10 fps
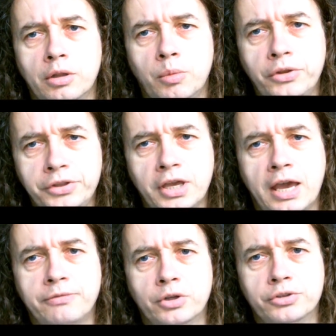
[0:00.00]
One thing I
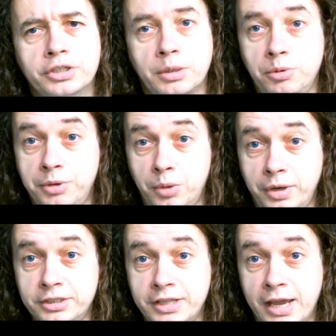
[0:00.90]
have noticed, I won't be able to
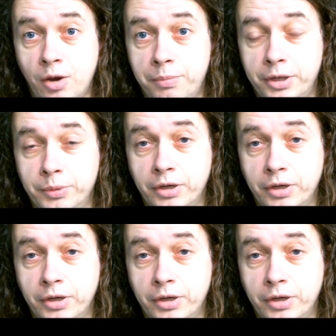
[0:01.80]
edit that out by the